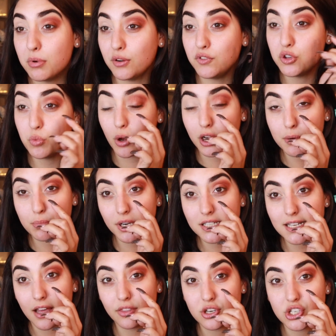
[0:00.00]
But if you want to bring
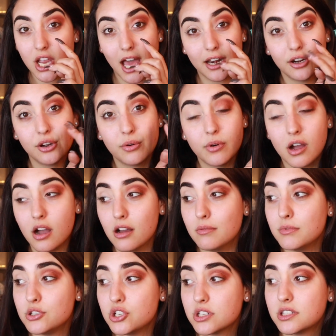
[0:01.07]
down the
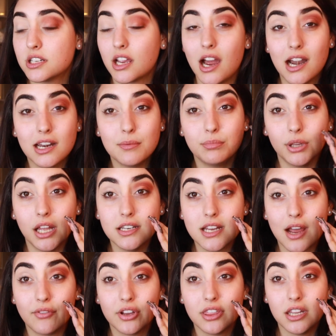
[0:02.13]
shadow just to kind of blend
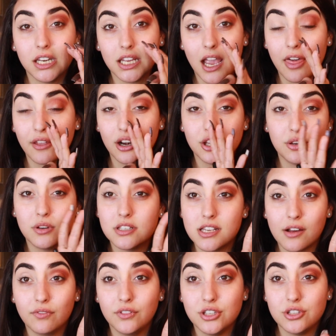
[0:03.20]
everything together, you can
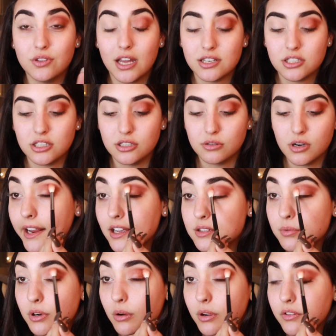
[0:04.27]
definitely do that too. I
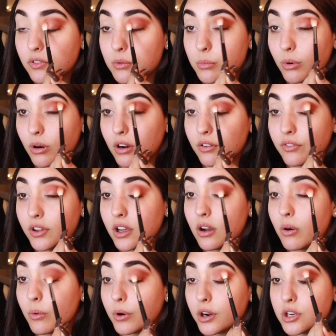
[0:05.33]
guess we're going for more of
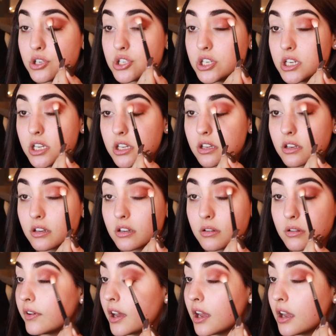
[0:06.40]
a orangey
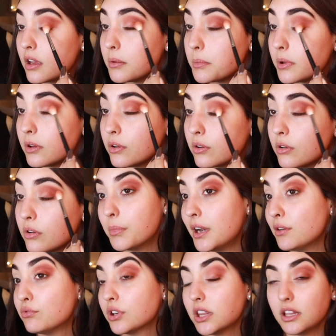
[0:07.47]
vibe. But
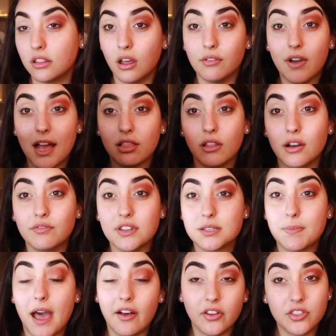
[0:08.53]
I love this
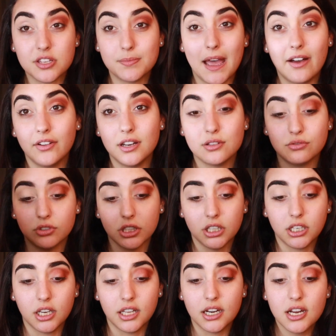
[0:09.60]
palette. This palette is
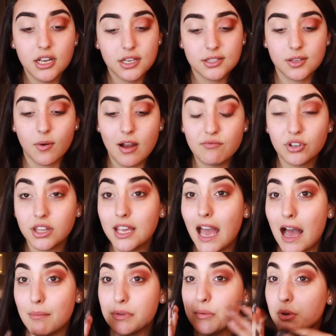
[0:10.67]
really good. So I'm really
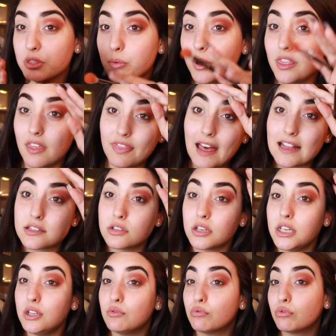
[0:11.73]
happy with the way that that's
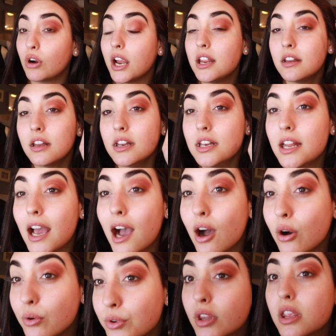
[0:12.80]
looking right
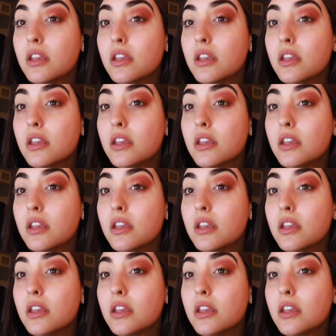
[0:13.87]
now.